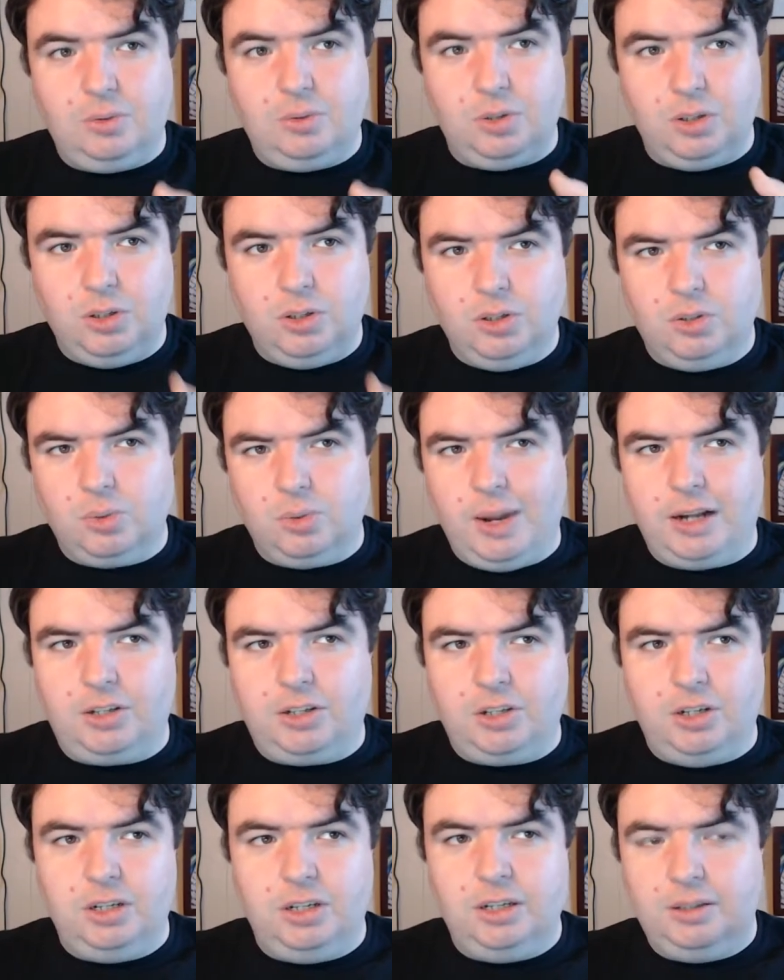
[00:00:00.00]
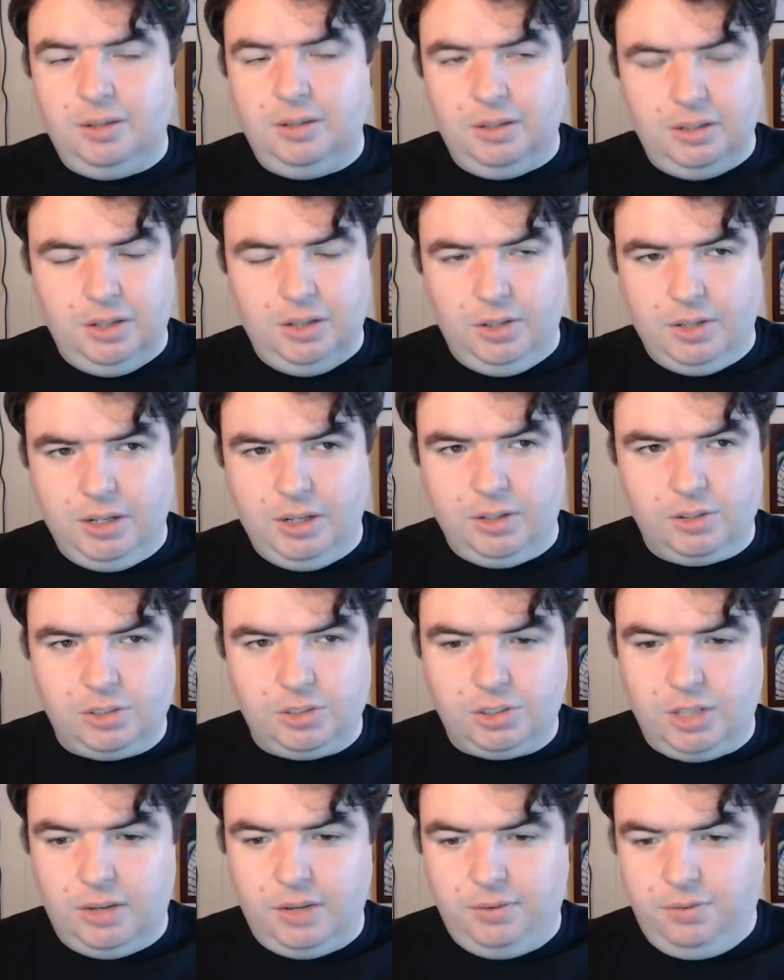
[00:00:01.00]
A good director, and all that other
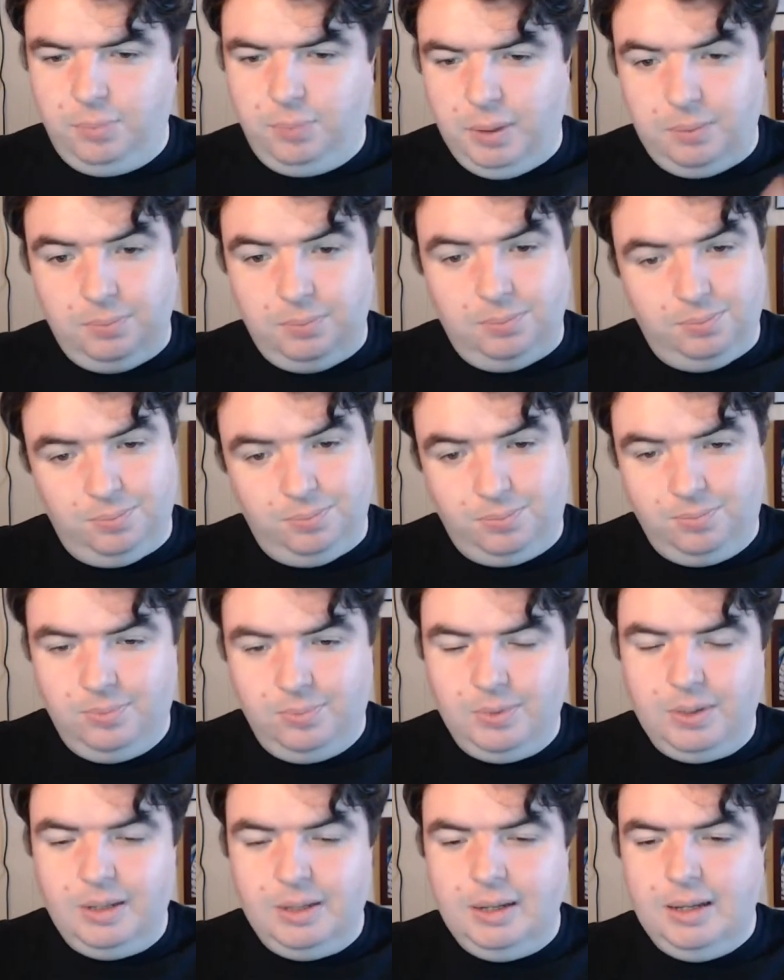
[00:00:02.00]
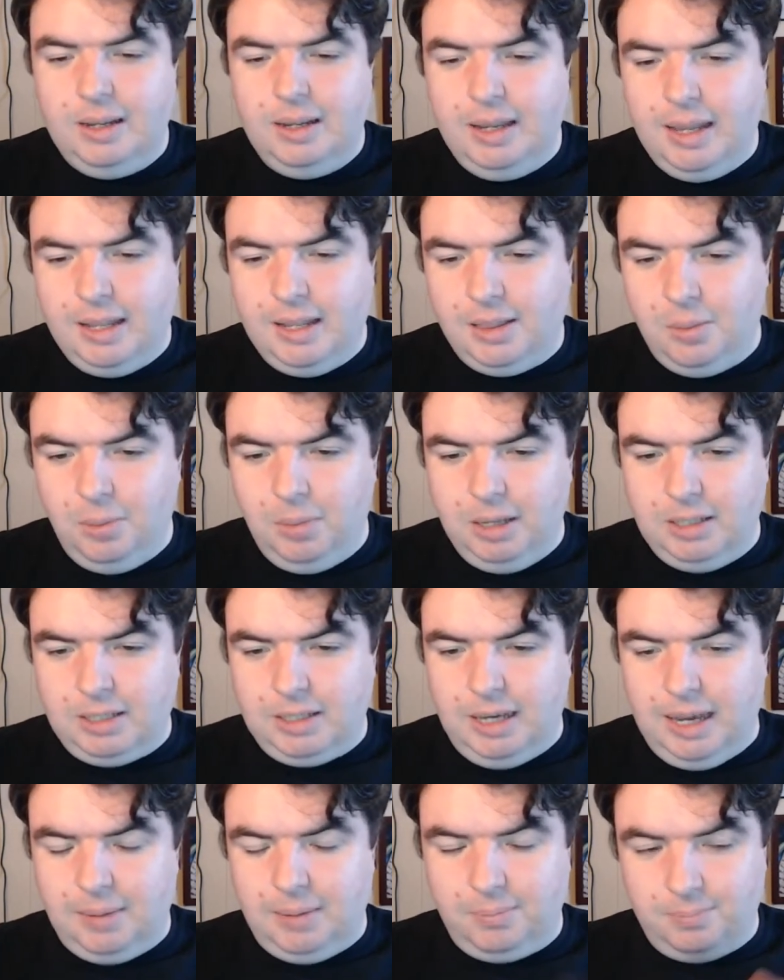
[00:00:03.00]
stuff. But in the
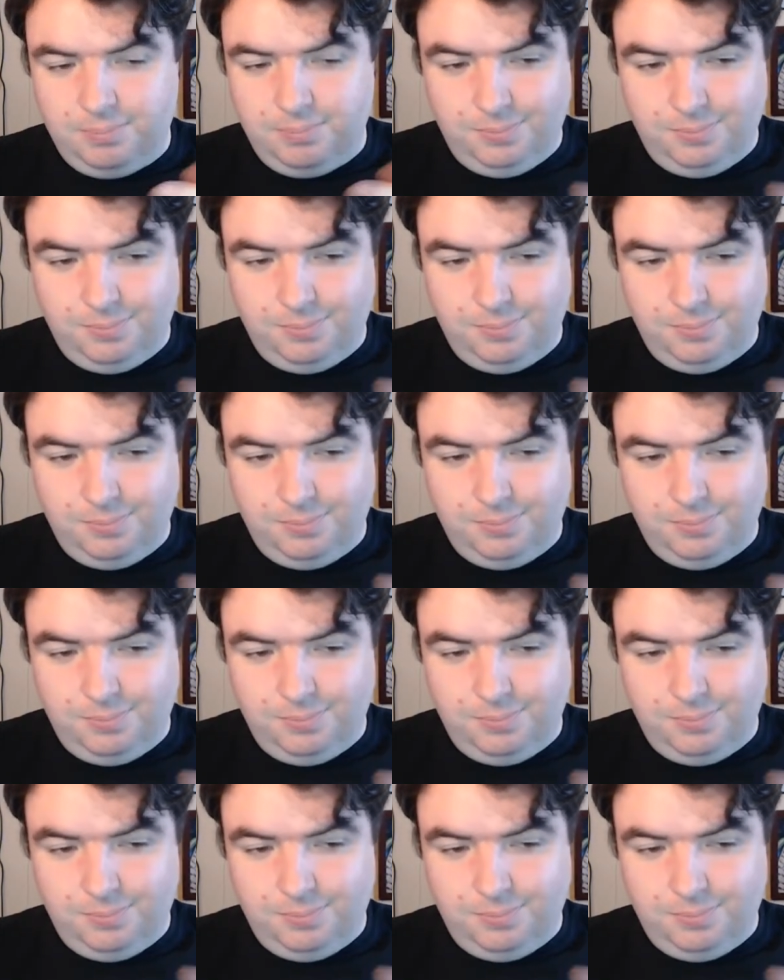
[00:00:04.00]
meantime,